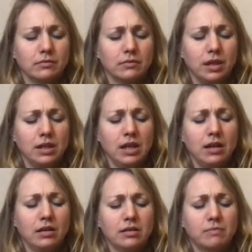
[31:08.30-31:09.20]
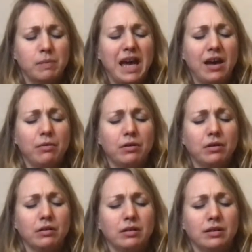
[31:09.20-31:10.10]
and yet its power
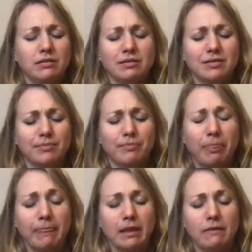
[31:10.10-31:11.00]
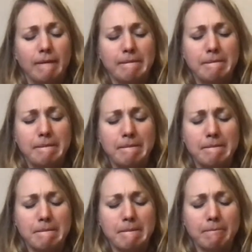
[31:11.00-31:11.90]
and its
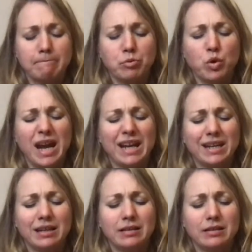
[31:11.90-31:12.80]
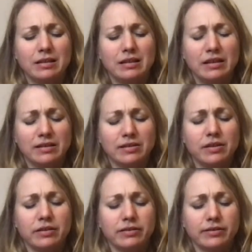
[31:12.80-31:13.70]

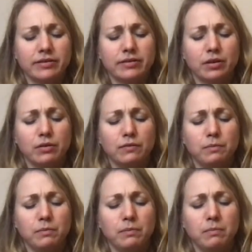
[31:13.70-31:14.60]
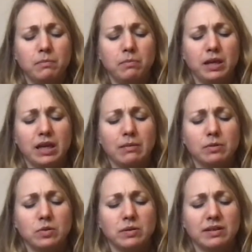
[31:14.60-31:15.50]
miraculousness of being able
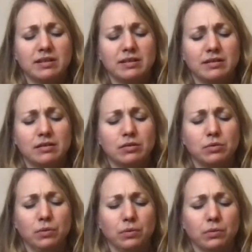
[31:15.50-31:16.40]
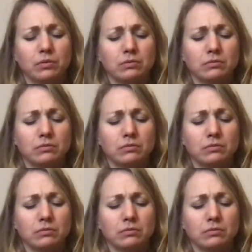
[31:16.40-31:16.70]
to exist at all.